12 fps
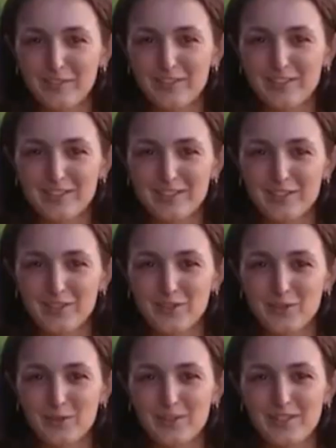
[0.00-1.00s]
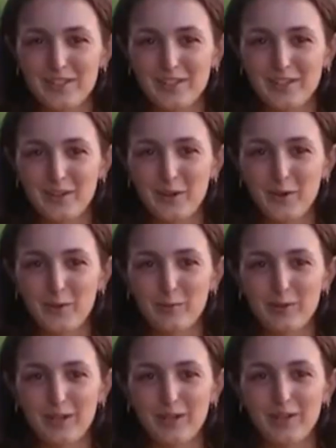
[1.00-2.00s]
assistant to a CEO,
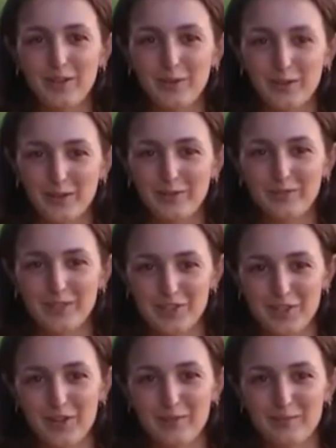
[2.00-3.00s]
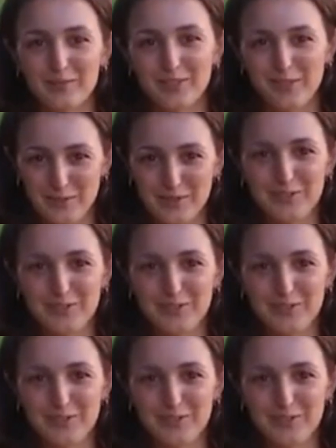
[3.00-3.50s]
but I quit my job on